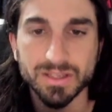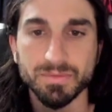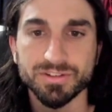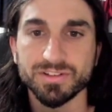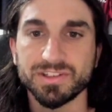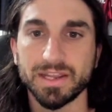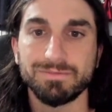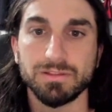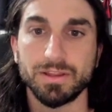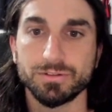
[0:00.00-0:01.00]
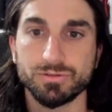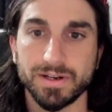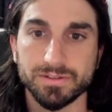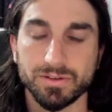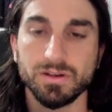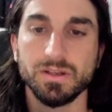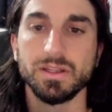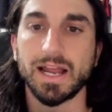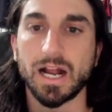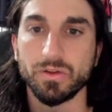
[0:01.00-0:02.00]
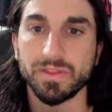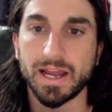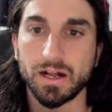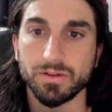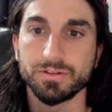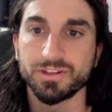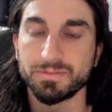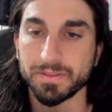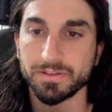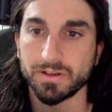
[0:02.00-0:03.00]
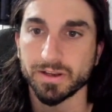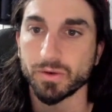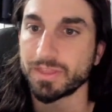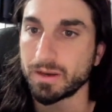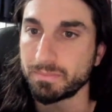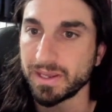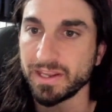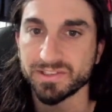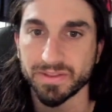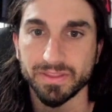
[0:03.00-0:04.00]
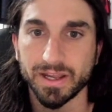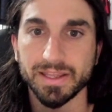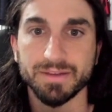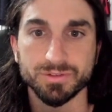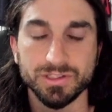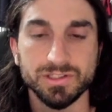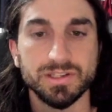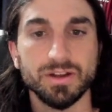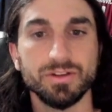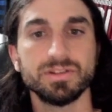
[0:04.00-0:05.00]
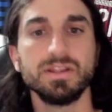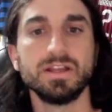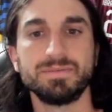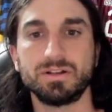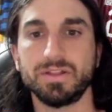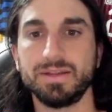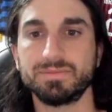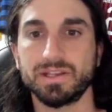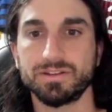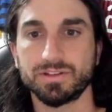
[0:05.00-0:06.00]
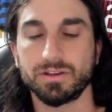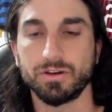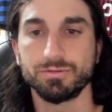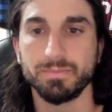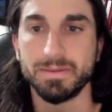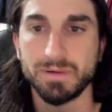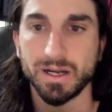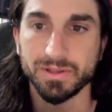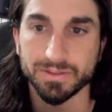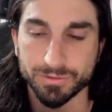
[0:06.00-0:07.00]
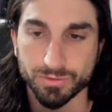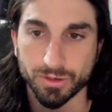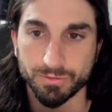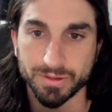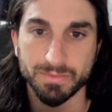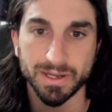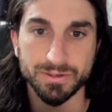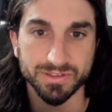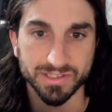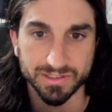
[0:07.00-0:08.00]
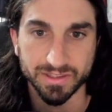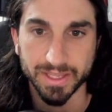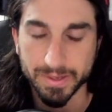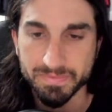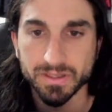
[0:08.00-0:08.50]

Michigan State Athletic Director Alan Howler suspended Tucker without pay Sunday night after details of the claims against the coach were made public in a story written by USA Today.